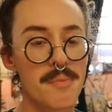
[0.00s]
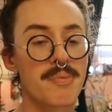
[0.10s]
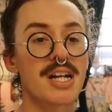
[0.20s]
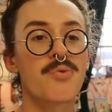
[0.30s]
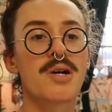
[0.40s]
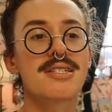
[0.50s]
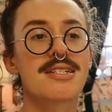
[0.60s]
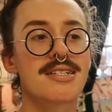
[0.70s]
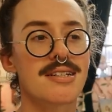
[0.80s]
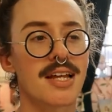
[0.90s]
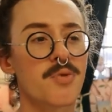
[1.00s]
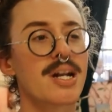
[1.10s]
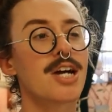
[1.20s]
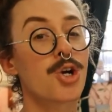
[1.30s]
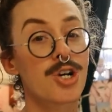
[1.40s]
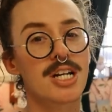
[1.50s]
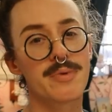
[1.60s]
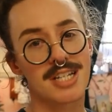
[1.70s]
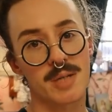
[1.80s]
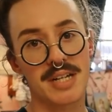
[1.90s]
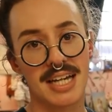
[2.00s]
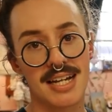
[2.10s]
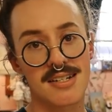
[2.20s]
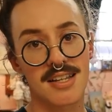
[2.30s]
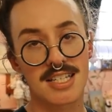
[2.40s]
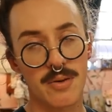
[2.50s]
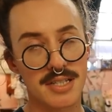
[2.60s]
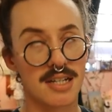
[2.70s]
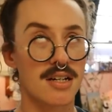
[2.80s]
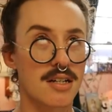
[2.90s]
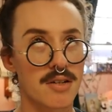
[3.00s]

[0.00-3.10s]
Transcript: but I wasn't, like, when I heard he was going to be cast in this, I was like, ugh,